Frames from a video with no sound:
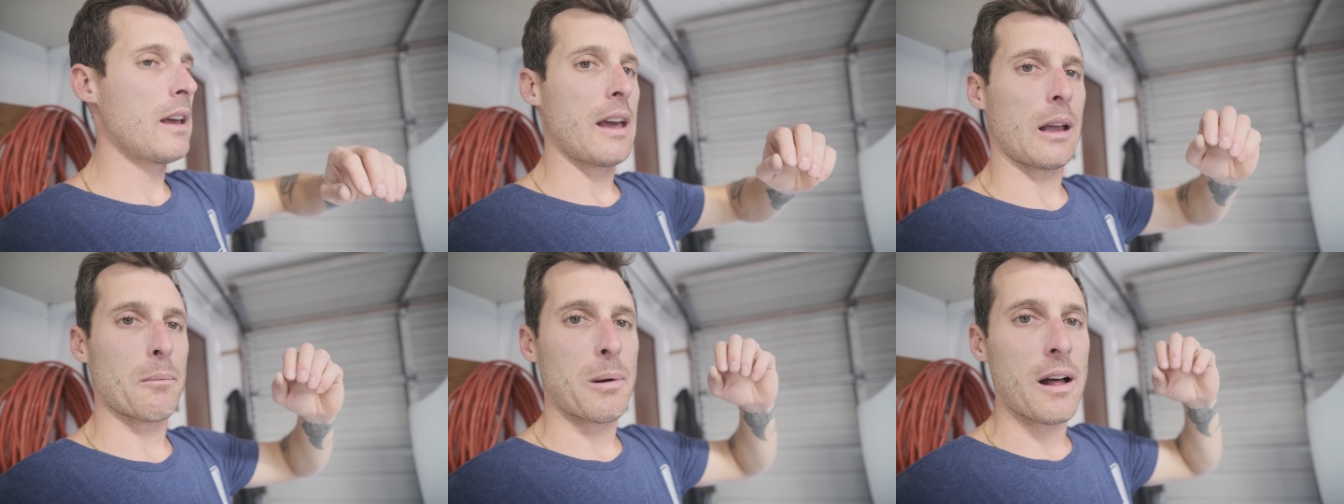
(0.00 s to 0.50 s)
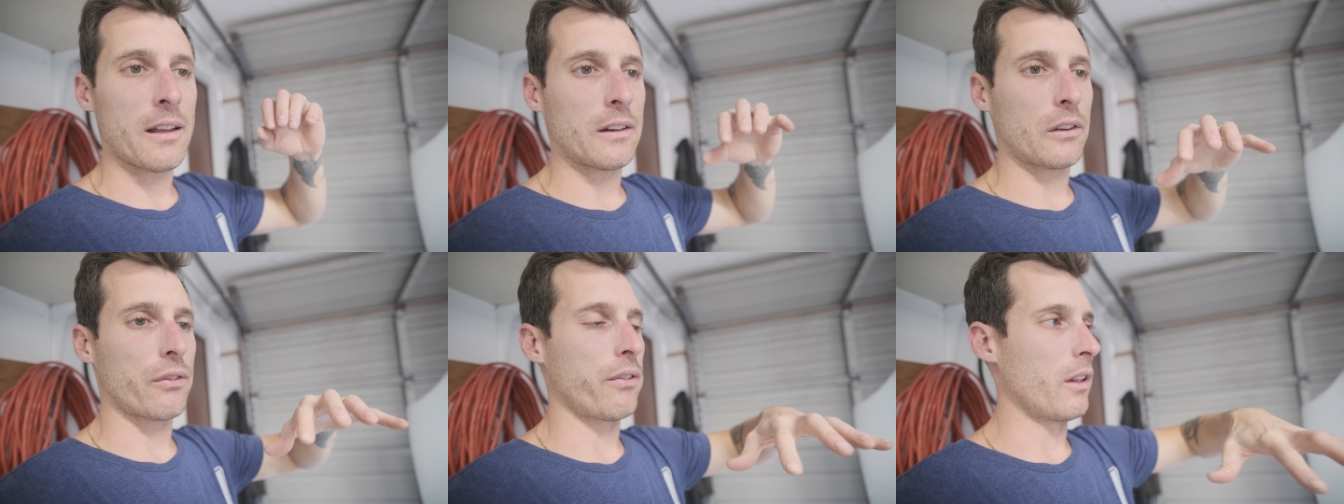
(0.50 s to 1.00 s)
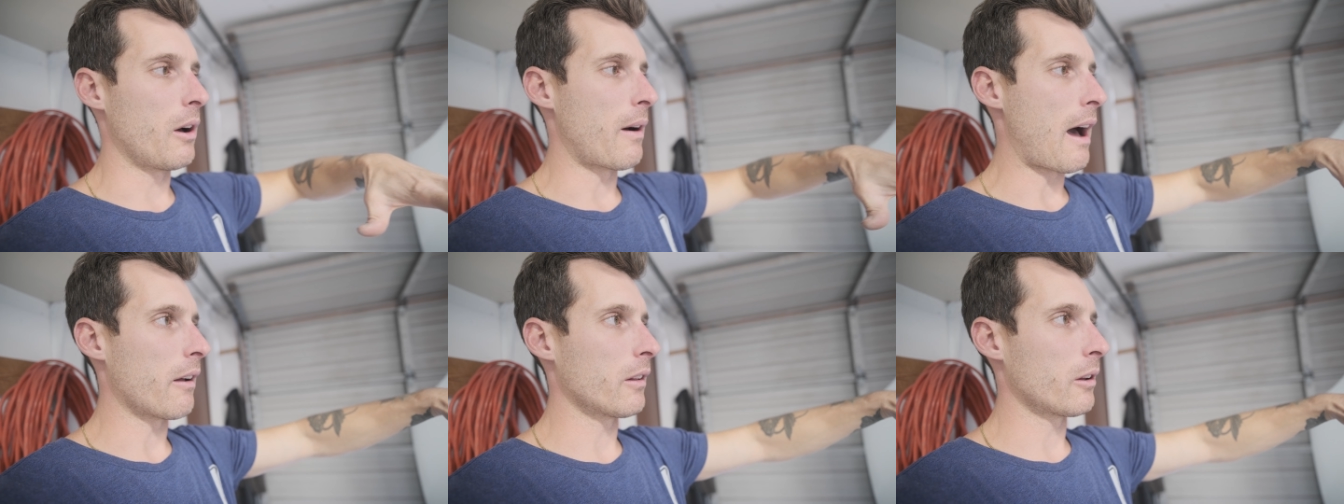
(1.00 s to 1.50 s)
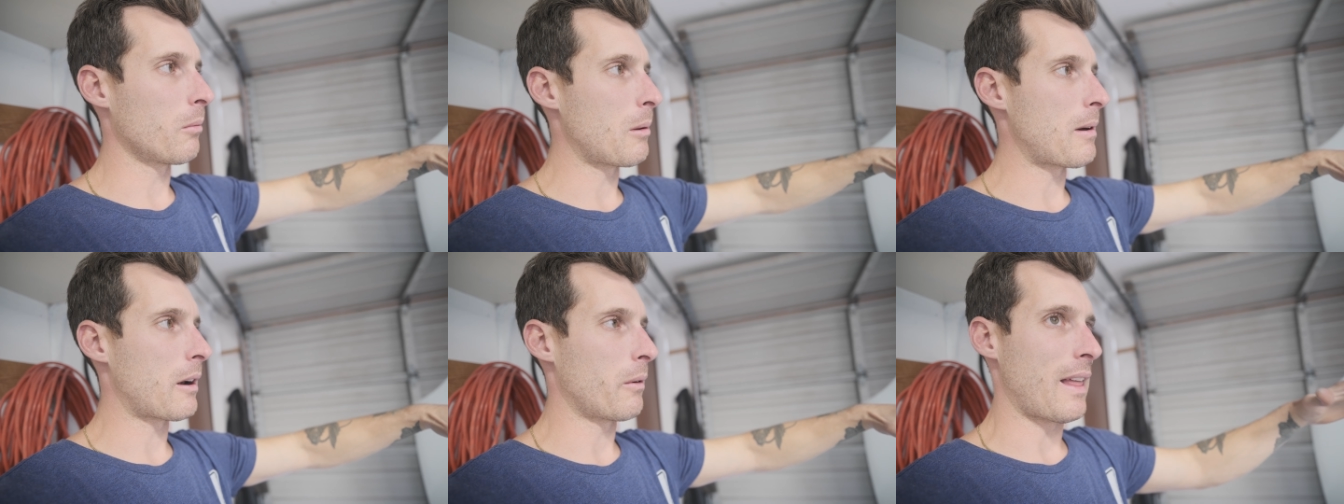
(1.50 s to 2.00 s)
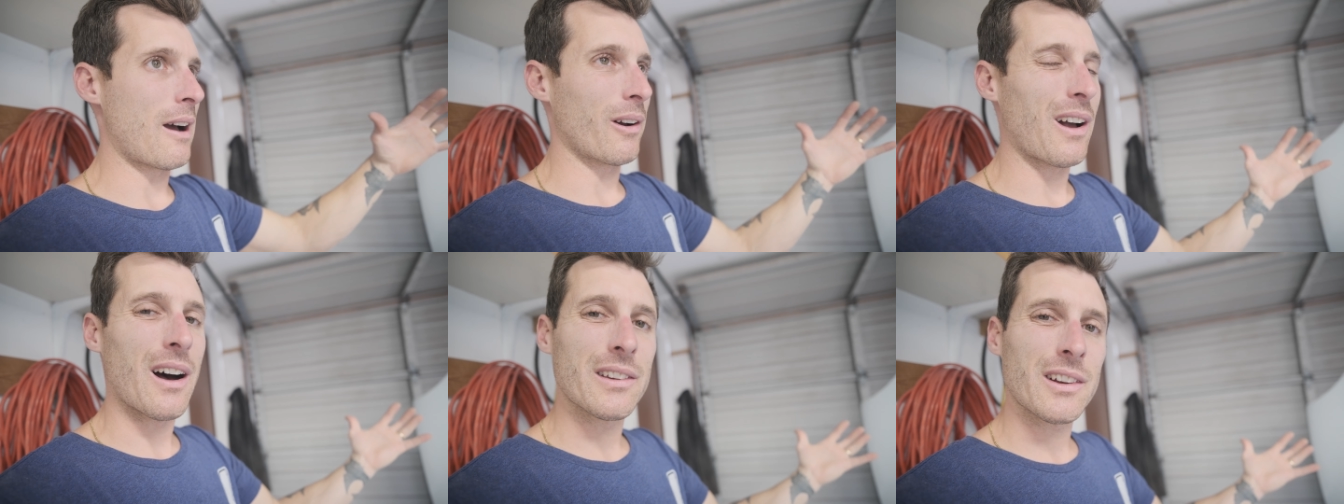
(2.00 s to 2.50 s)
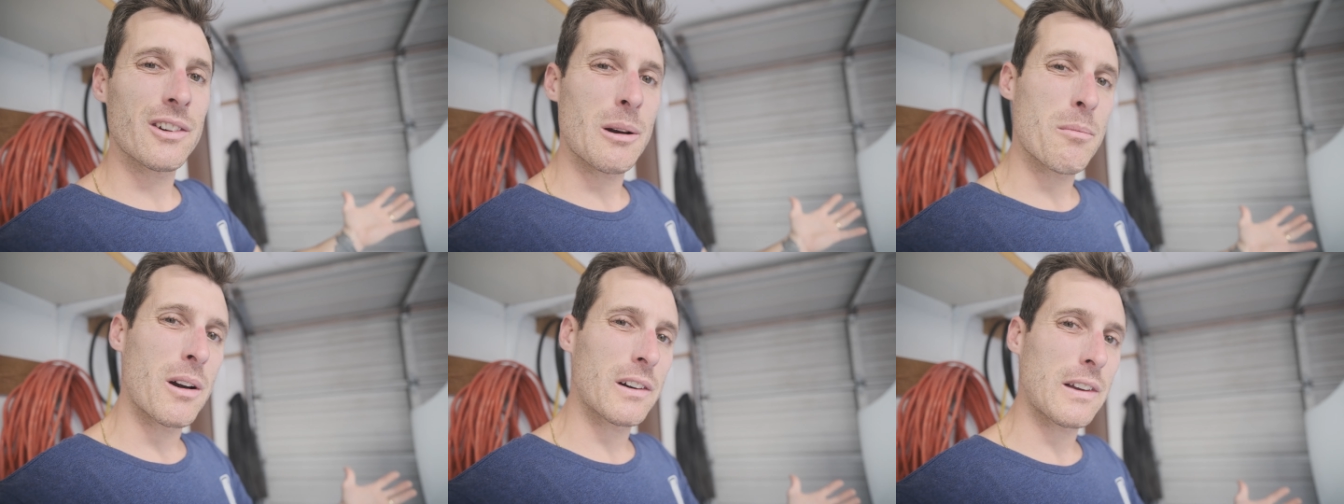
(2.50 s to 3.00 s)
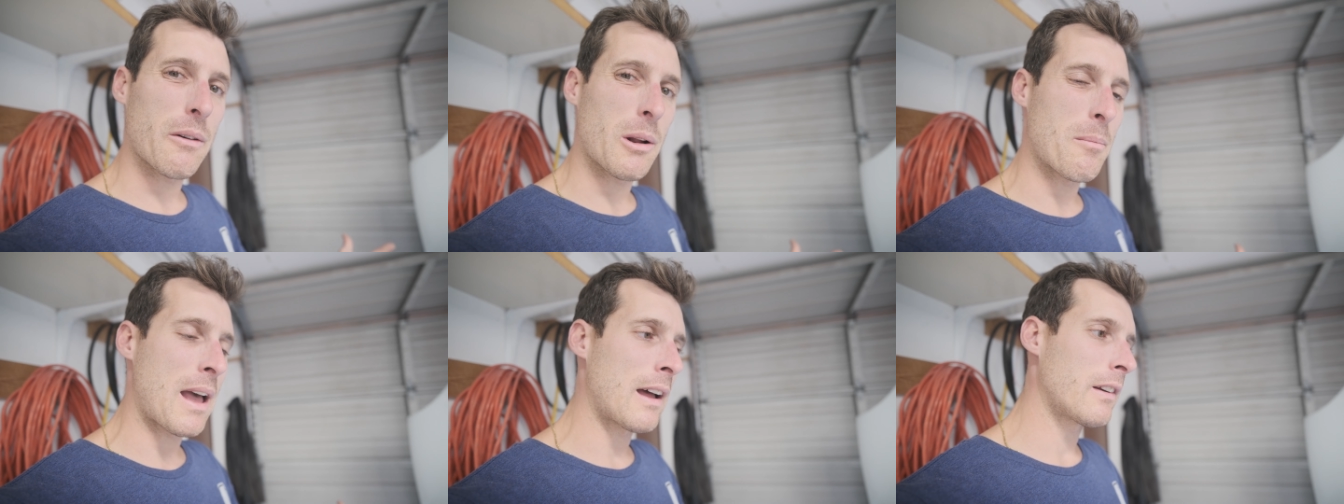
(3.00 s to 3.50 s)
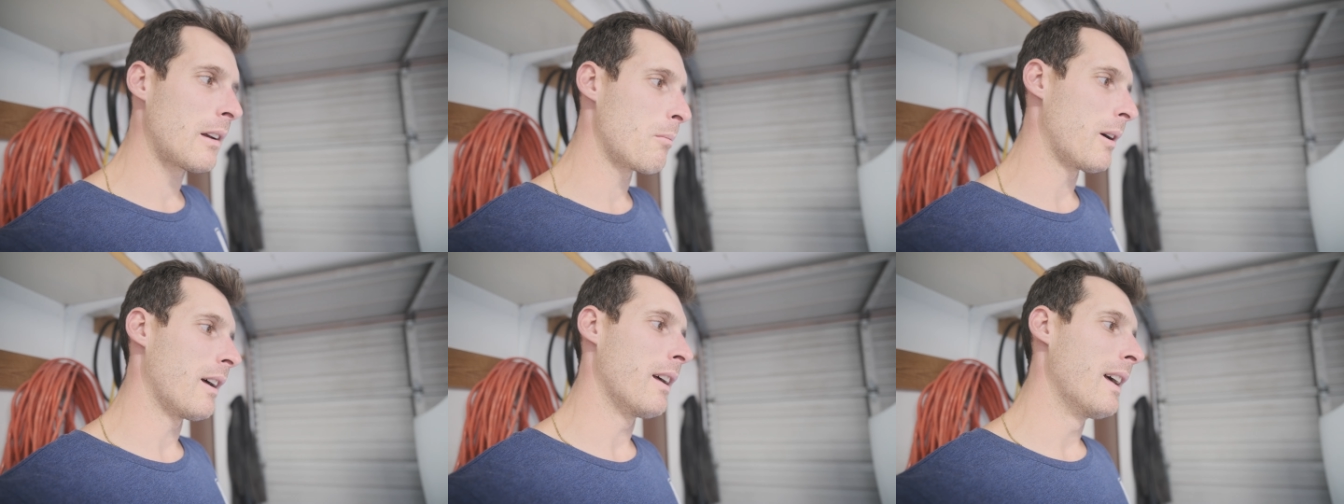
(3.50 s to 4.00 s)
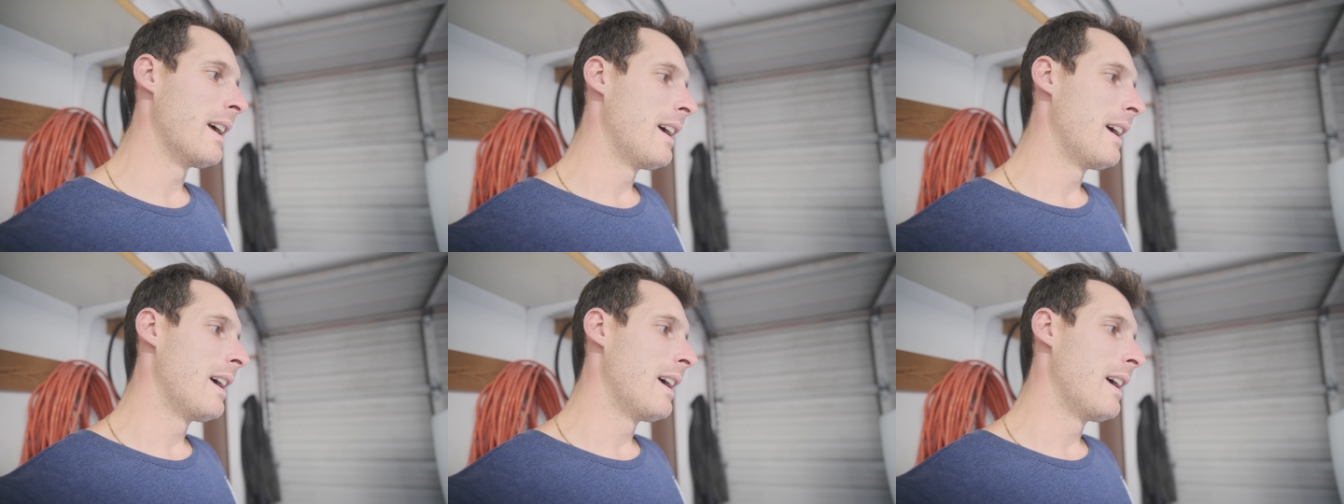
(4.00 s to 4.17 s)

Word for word: It can probably just flow out a little bit better without causing drip marks, I would imagine, but